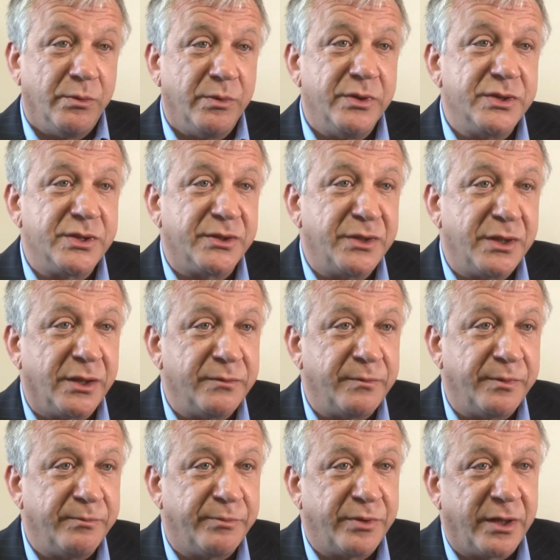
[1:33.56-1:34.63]
Whereas on the
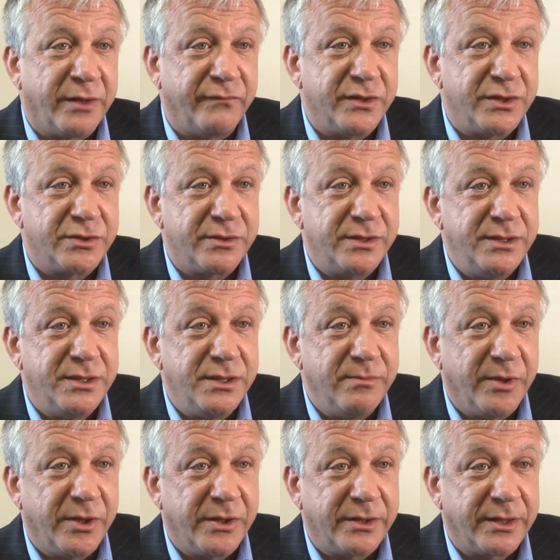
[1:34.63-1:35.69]
open private treaty
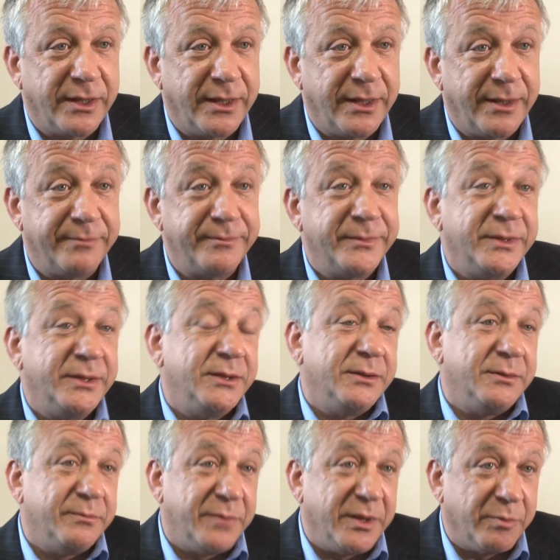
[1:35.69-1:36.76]
market,
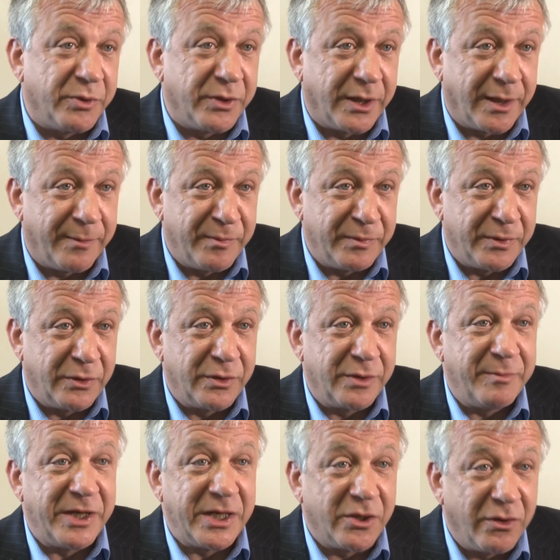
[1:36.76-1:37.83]
people can come along
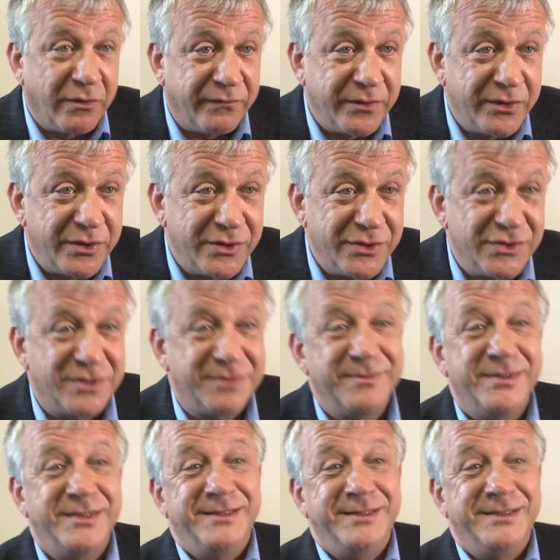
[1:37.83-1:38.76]
and make offers,